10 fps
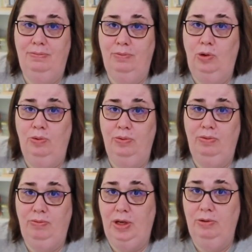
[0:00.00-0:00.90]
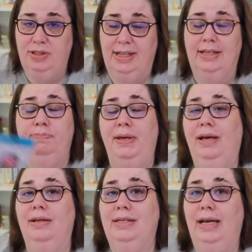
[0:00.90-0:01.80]
won't use this
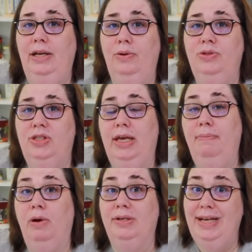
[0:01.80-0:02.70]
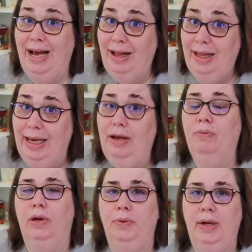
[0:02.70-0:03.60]
because I use the Martelli
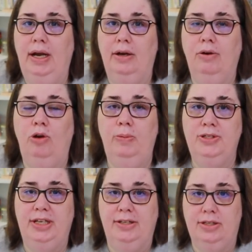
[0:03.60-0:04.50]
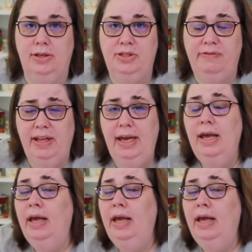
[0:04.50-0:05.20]
rotary cutter almost exclusively.